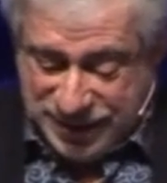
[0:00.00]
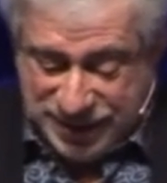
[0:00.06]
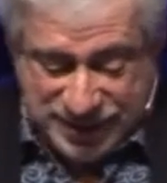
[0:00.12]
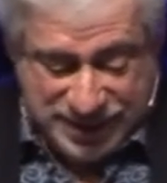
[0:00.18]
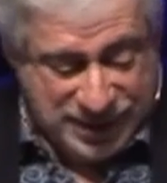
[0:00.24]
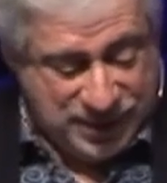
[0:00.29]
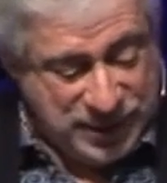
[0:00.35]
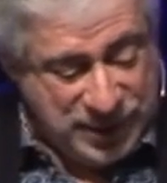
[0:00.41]

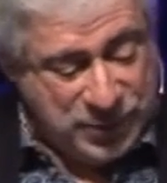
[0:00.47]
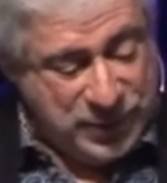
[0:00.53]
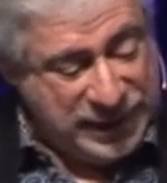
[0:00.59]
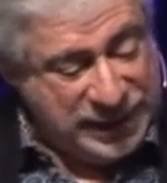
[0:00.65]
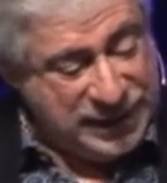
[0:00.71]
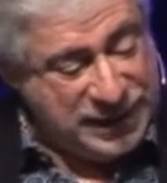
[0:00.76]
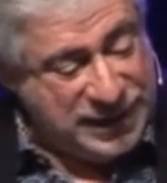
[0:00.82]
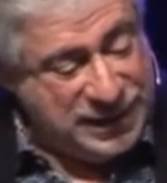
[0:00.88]
and I want to
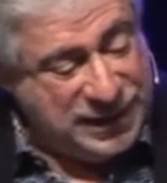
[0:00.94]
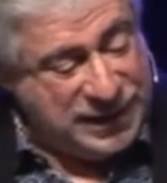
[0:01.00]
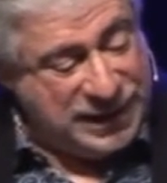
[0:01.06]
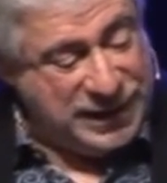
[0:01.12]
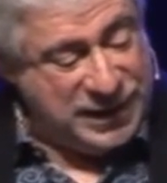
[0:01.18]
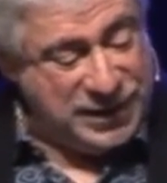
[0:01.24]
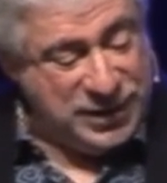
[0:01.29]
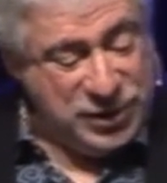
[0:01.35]
read it in
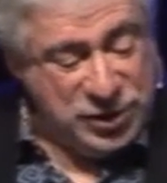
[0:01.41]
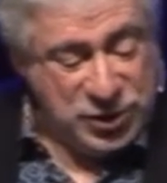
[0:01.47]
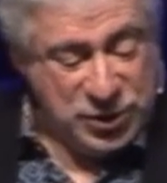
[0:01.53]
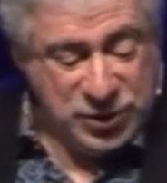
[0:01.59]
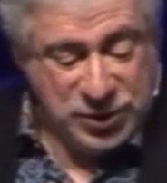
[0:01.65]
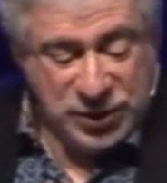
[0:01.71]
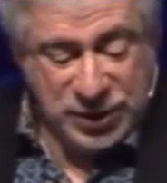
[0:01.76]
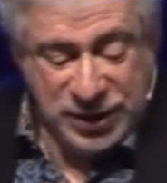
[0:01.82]
the
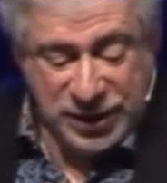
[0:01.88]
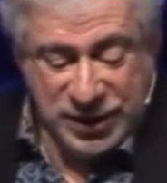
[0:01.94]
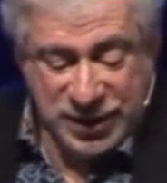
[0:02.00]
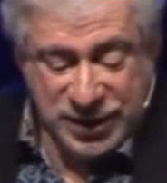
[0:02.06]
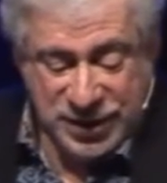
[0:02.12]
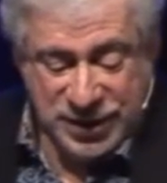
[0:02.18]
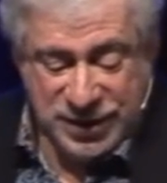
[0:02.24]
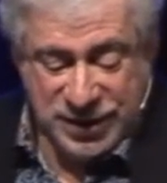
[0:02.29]
New
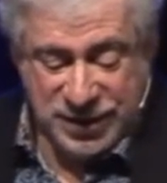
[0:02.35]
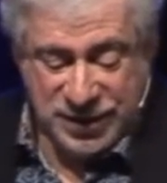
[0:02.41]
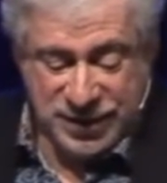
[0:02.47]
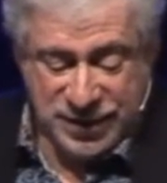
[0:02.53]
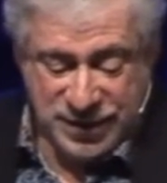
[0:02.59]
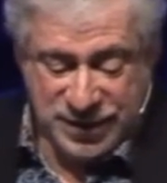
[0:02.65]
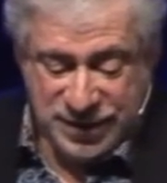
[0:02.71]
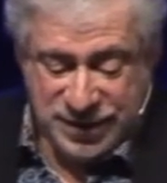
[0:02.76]

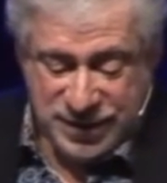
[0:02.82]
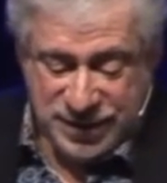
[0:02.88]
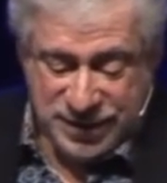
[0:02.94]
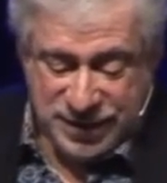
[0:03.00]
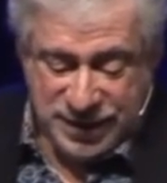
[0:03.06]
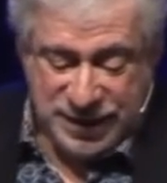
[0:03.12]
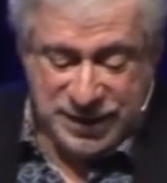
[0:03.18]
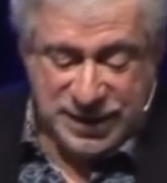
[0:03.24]

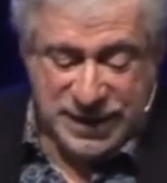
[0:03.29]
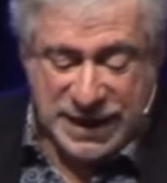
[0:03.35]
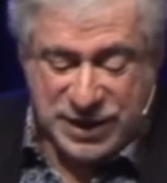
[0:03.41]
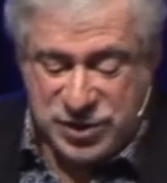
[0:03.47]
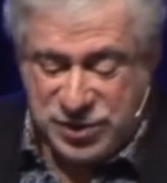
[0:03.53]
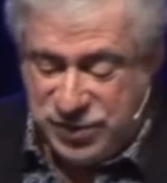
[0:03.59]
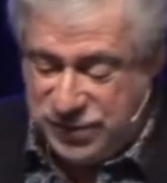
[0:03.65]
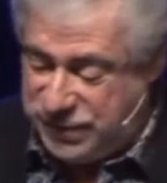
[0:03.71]

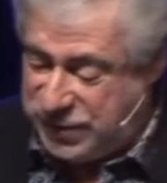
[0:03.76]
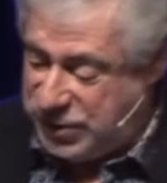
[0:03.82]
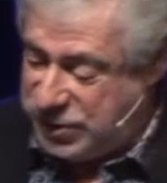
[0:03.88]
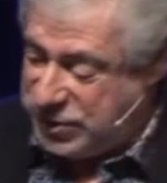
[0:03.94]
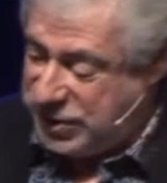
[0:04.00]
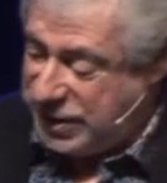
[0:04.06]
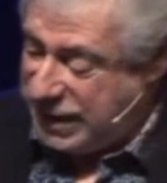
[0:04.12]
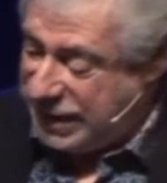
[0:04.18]
International
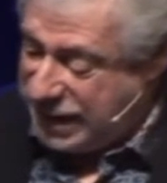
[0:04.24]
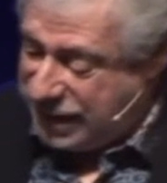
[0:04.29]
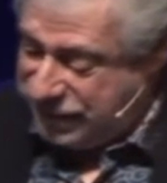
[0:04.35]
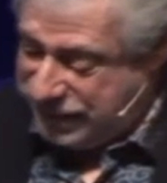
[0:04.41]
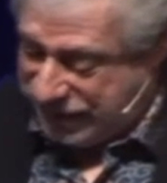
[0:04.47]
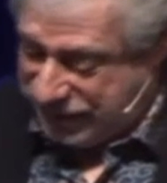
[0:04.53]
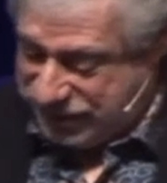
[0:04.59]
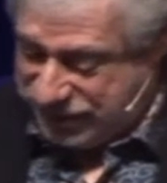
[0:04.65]
Version. I
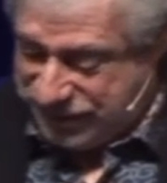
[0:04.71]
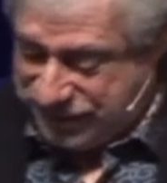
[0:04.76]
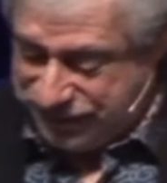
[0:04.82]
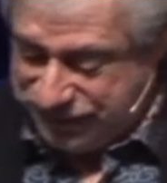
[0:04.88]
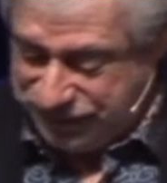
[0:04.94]
love this.